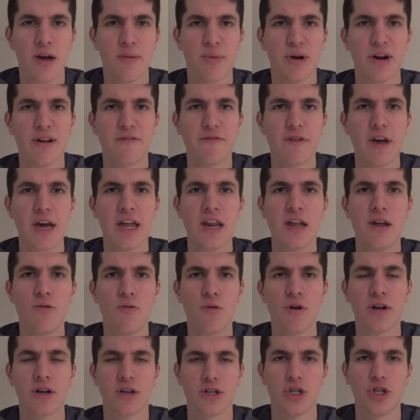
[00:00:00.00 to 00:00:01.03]
But if
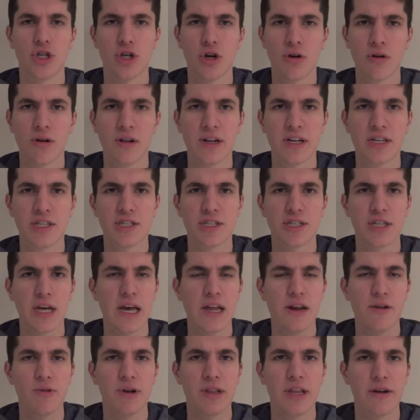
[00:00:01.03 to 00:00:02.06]
anyone, a journalist,
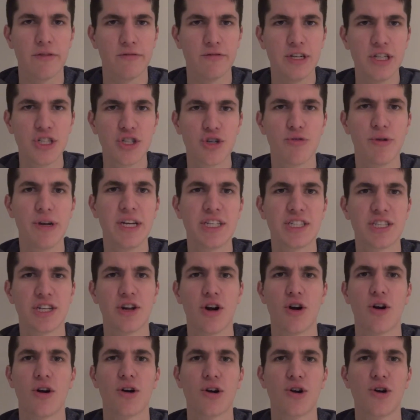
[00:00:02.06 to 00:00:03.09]
anyone that retweets
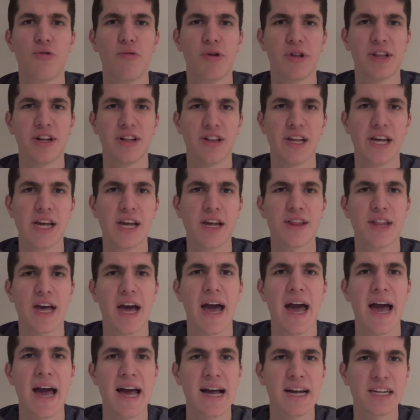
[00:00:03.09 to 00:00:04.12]
an article with a link
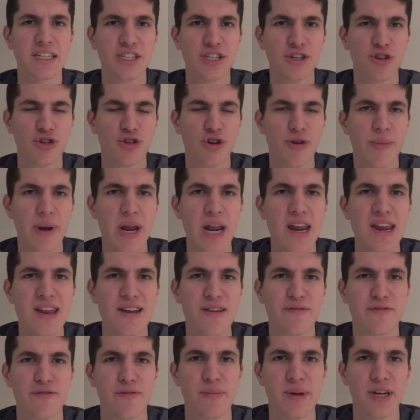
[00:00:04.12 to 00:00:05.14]
that has incriminating
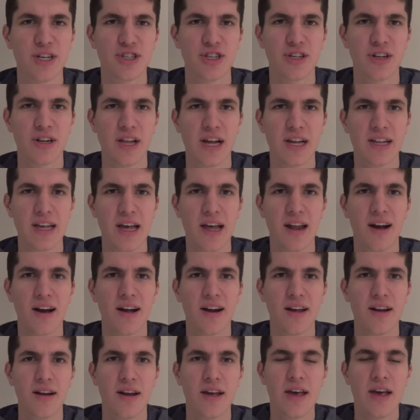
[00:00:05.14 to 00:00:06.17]
information like that
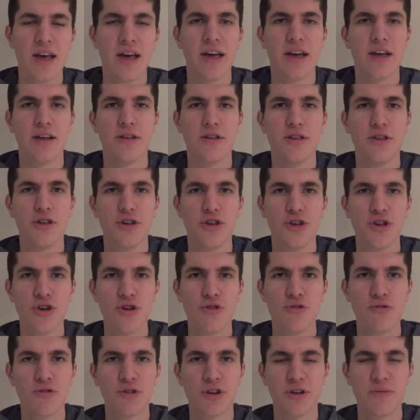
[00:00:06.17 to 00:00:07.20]
on it,
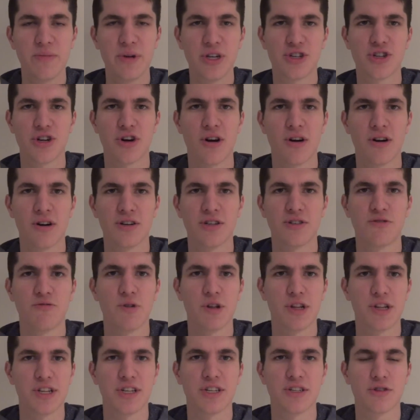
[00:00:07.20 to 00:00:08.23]
you could be charged
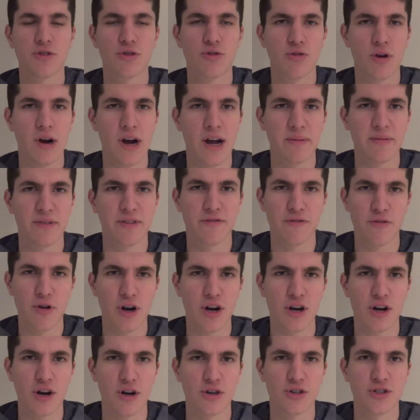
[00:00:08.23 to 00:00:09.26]
with the crime of
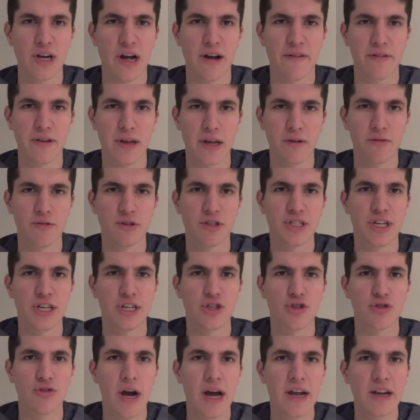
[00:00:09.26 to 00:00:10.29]
credit card trafficking, which they
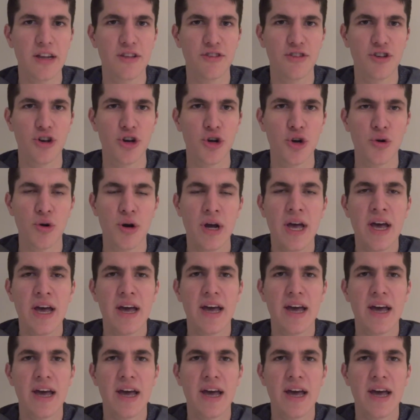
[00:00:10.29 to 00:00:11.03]
tried to do